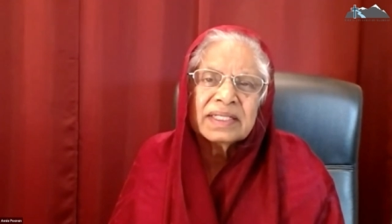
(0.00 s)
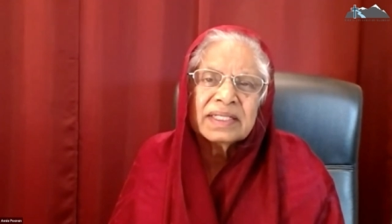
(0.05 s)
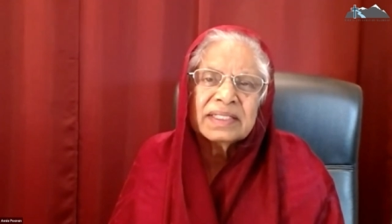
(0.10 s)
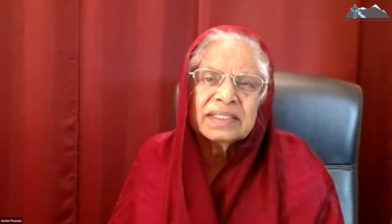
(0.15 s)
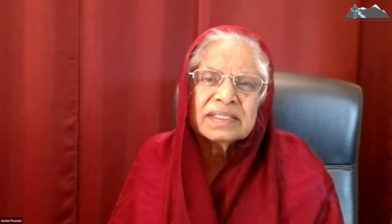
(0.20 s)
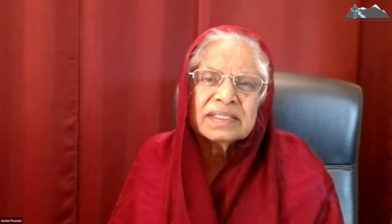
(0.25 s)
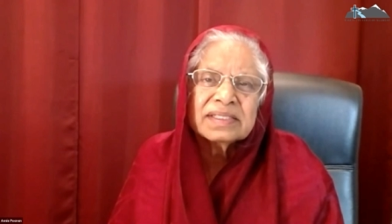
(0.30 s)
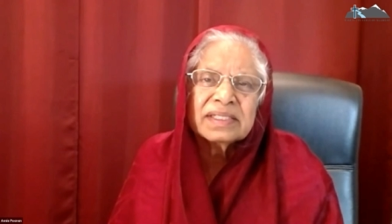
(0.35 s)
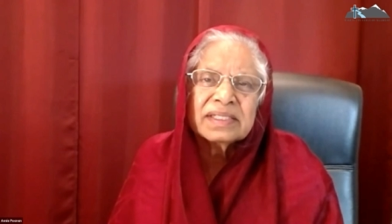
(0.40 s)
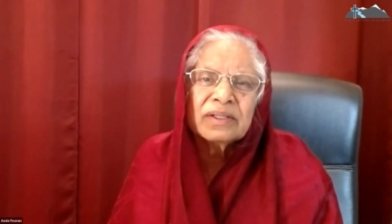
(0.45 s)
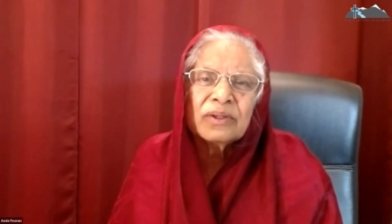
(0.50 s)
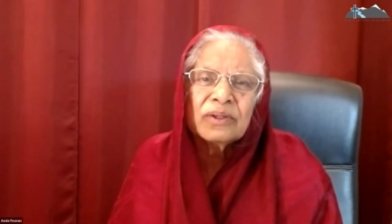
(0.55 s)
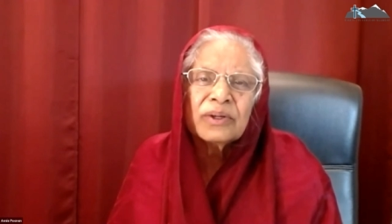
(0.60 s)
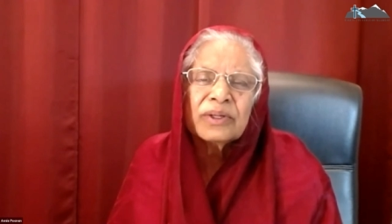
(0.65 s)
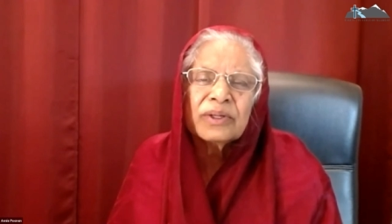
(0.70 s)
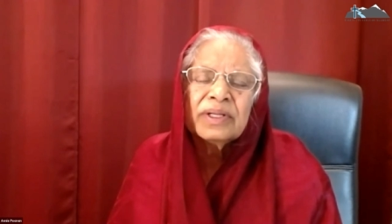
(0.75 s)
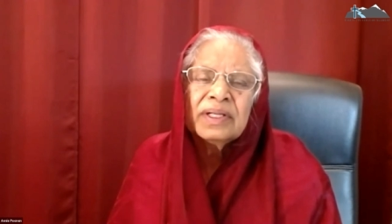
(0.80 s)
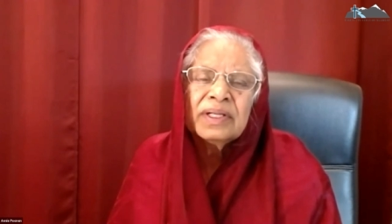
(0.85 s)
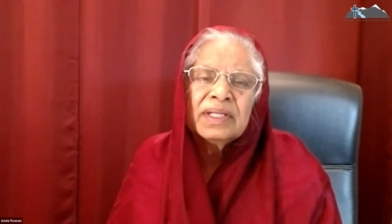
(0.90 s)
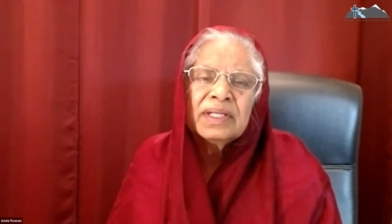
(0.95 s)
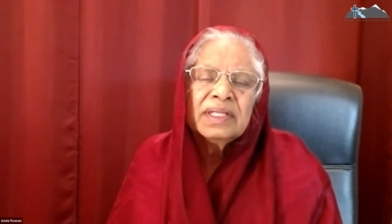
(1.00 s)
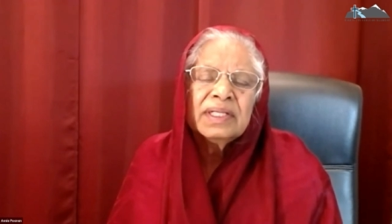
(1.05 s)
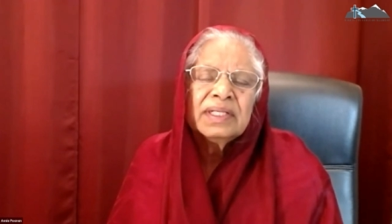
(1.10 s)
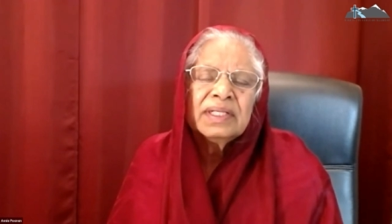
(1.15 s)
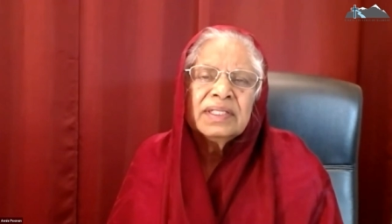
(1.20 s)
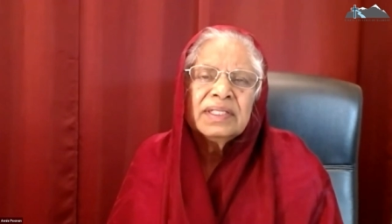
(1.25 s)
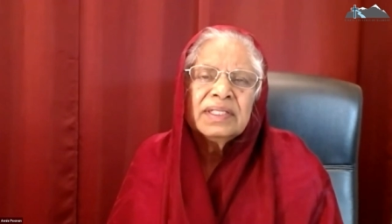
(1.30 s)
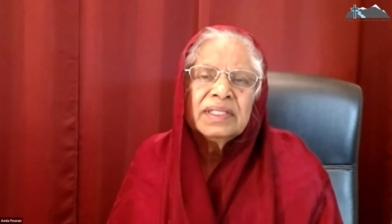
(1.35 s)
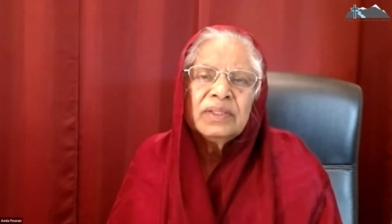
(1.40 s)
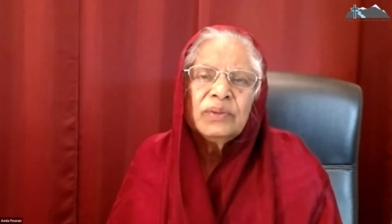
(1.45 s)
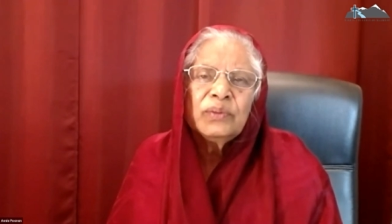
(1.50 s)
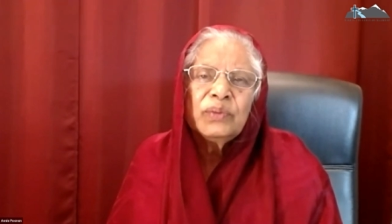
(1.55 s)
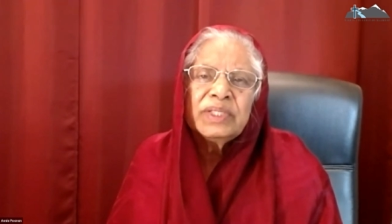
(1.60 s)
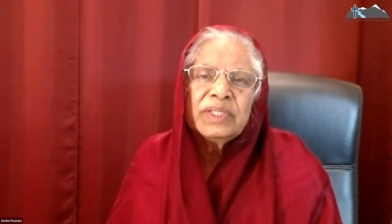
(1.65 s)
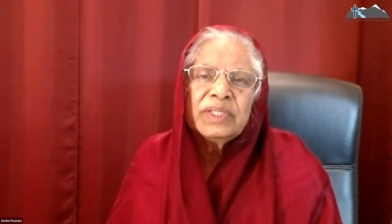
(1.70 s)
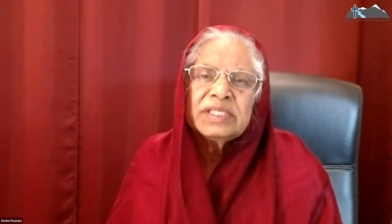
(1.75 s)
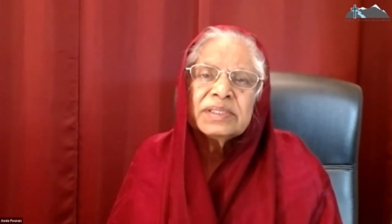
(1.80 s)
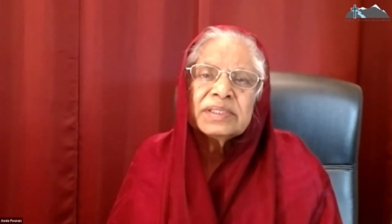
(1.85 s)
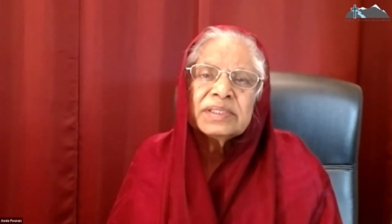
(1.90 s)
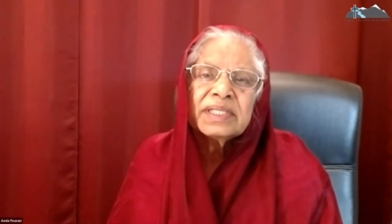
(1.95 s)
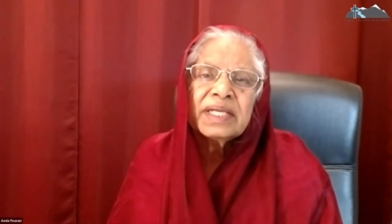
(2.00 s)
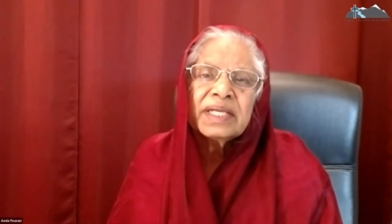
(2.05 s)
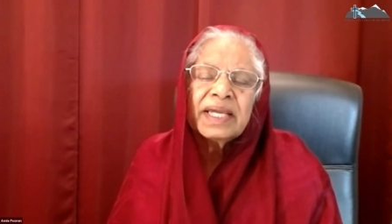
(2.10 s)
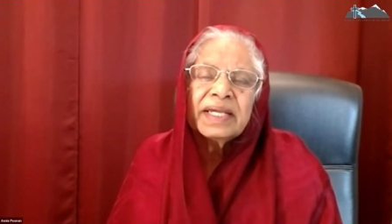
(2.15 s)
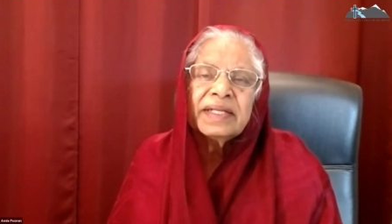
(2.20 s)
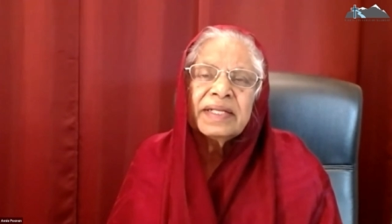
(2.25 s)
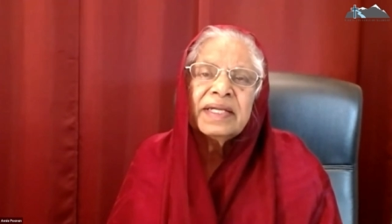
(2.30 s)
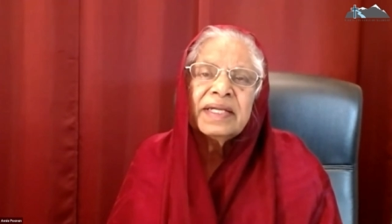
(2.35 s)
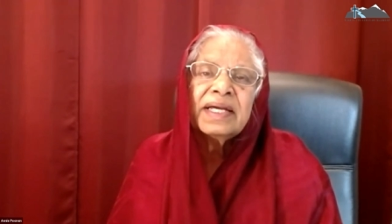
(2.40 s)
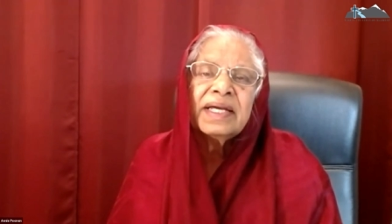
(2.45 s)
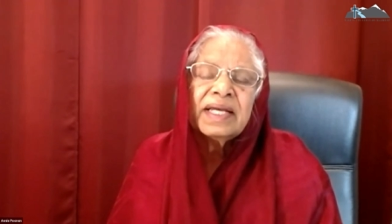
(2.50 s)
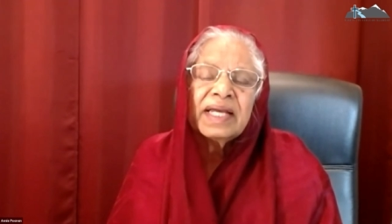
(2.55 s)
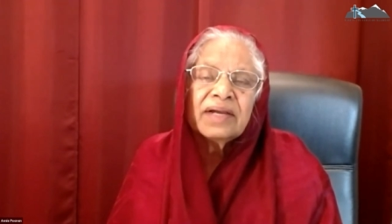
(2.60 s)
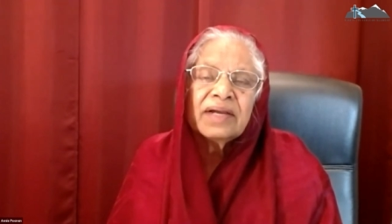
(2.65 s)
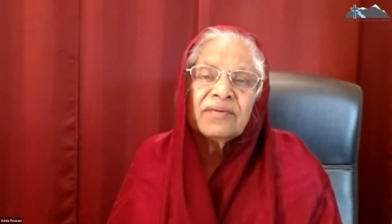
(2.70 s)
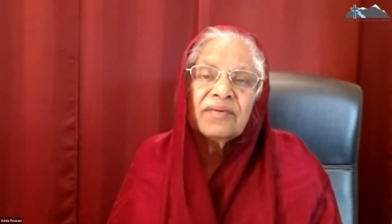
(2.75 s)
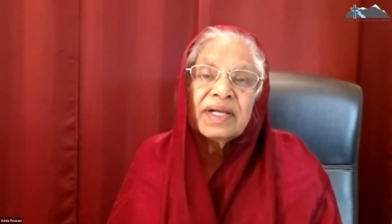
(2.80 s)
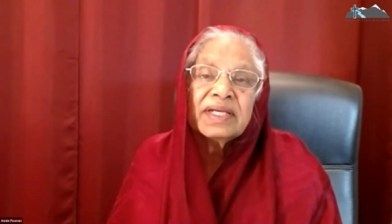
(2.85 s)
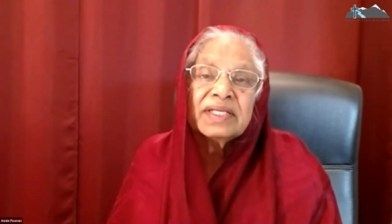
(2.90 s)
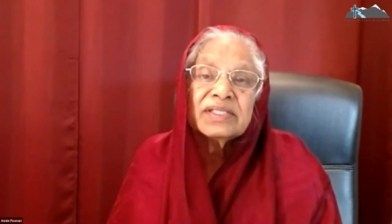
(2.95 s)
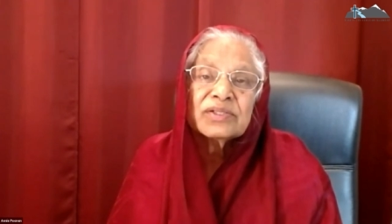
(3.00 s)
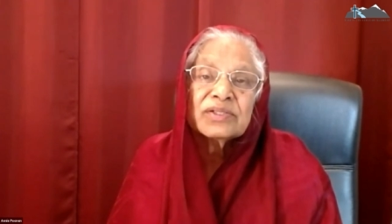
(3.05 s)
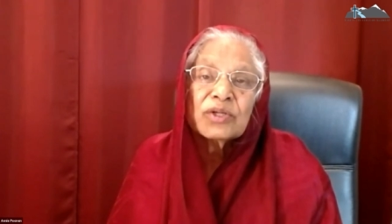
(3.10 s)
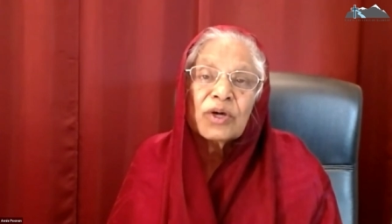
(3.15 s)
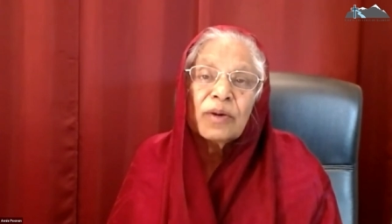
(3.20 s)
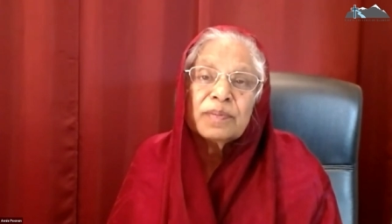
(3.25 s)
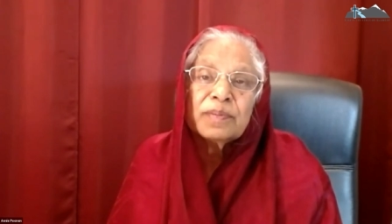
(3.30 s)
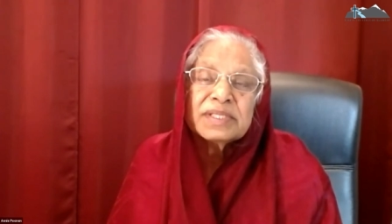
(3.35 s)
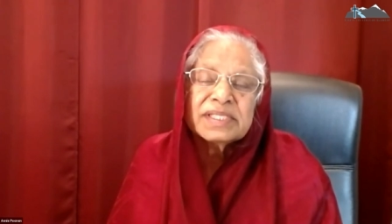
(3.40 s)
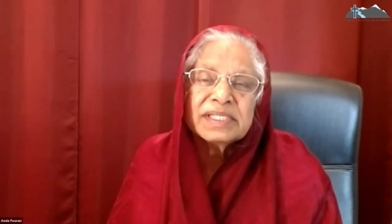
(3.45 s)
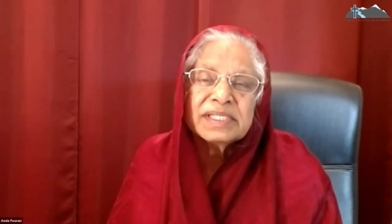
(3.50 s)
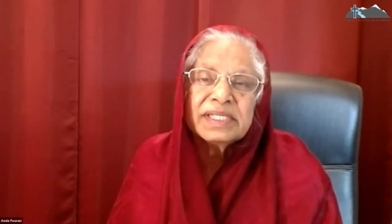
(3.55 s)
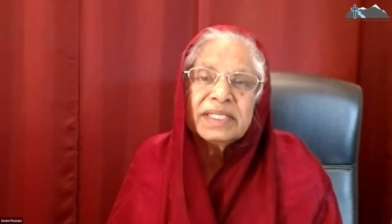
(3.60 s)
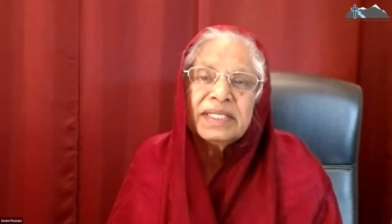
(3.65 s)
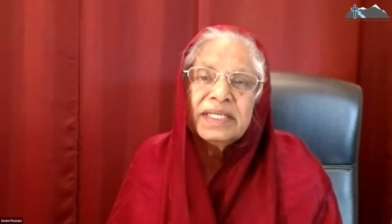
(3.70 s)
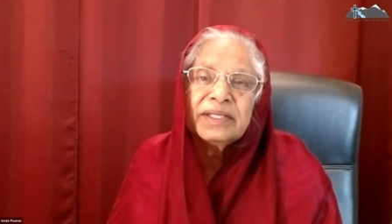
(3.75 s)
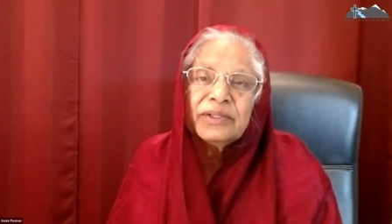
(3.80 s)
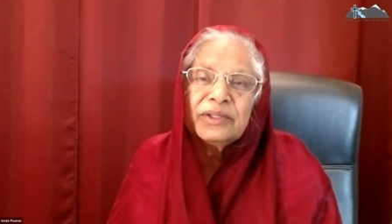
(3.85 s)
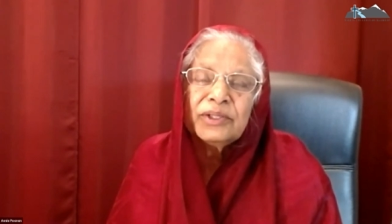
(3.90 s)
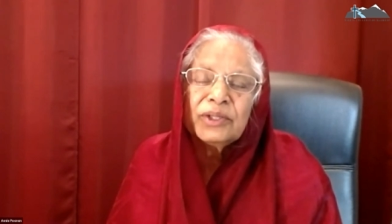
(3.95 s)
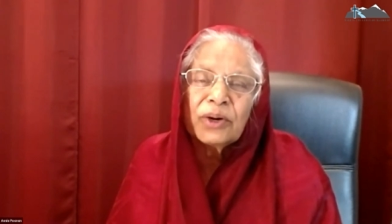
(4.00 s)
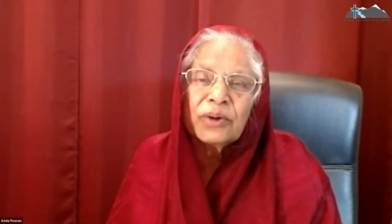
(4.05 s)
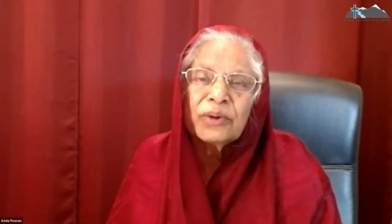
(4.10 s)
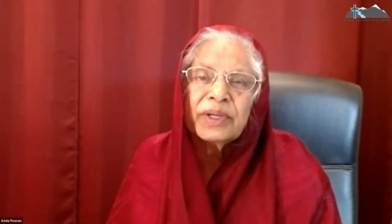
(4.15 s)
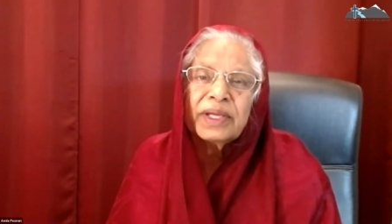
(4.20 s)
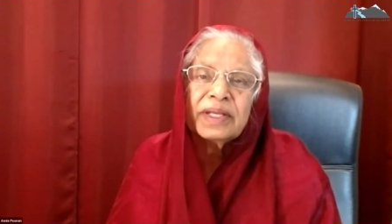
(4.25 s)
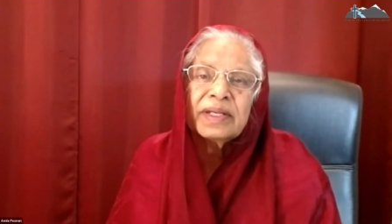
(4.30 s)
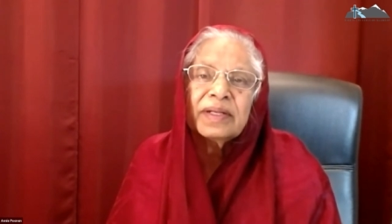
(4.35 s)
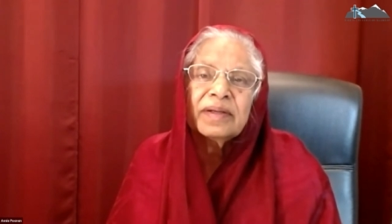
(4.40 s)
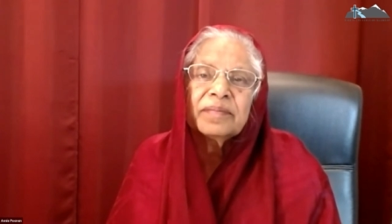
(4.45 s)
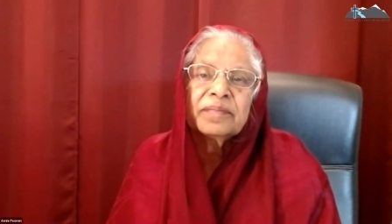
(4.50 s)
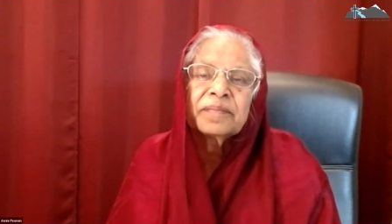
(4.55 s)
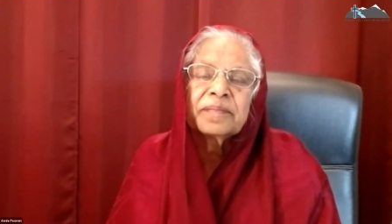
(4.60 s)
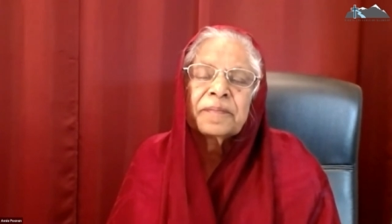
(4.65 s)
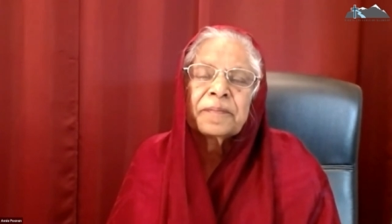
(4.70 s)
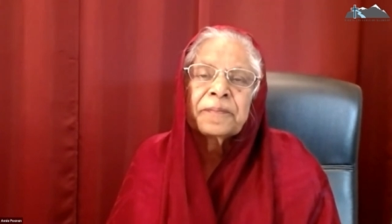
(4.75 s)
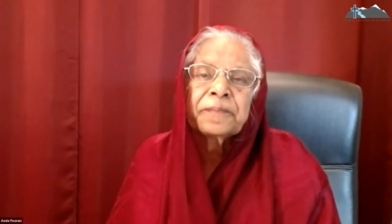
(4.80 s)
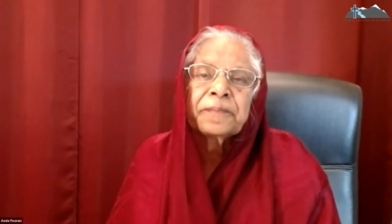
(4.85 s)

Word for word: I can say, Lord, in which area have I stopped seeking your kingdom